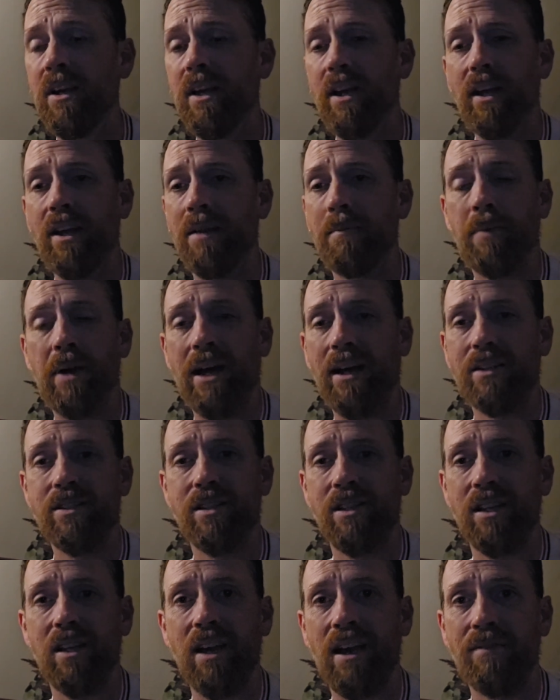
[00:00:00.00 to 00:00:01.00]
It impacts
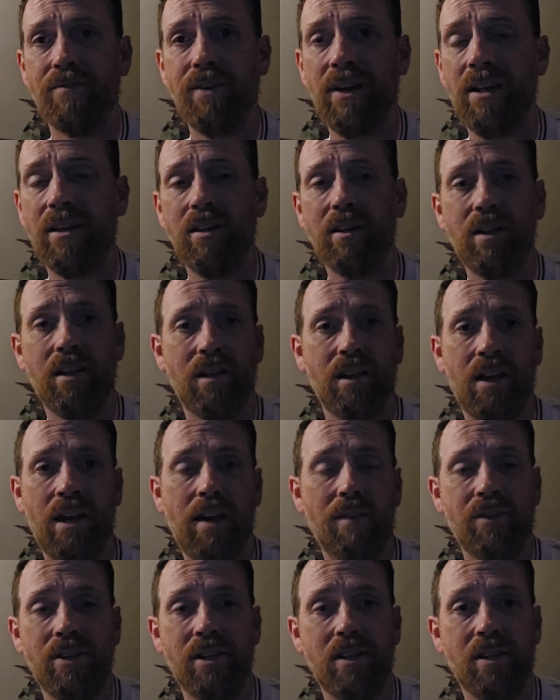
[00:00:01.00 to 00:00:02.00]
the EFL
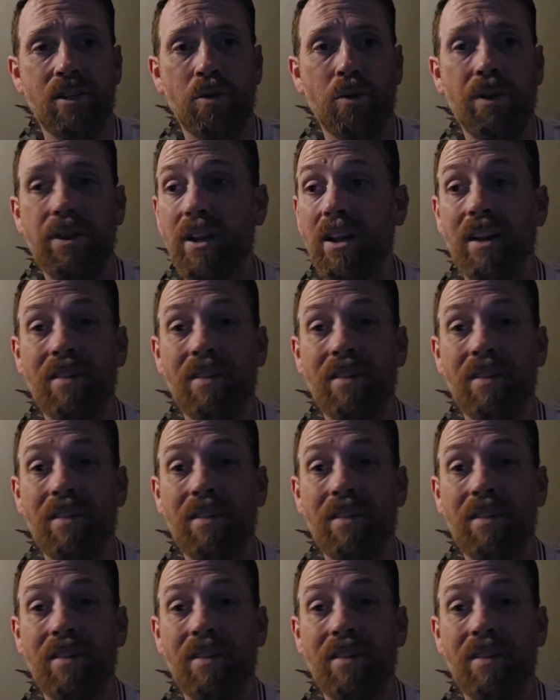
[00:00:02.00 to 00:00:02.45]
having to deal with it.